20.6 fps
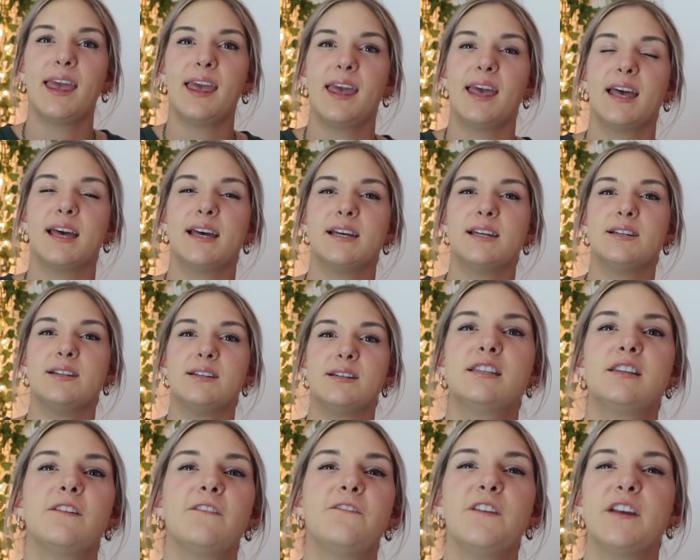and
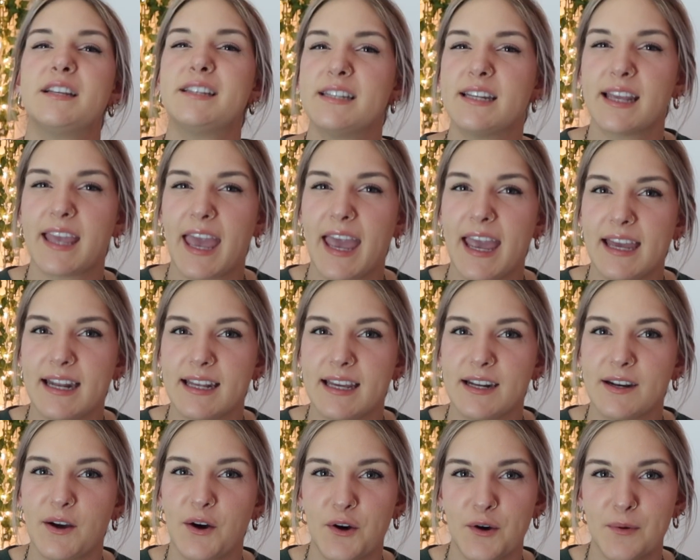
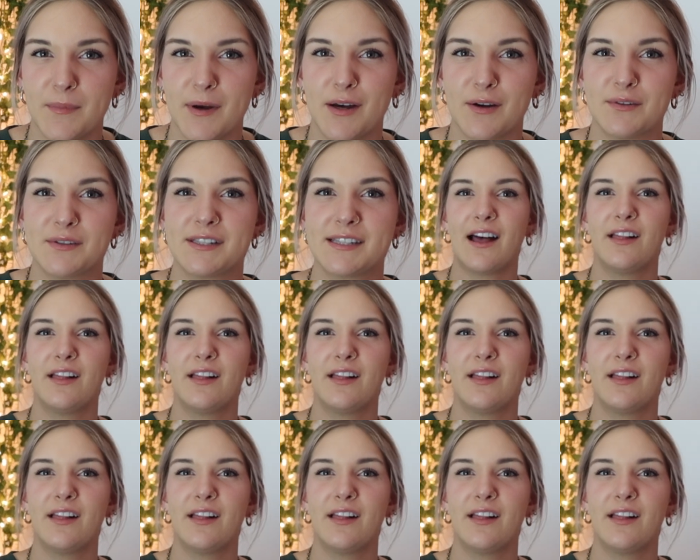sophisticated almost.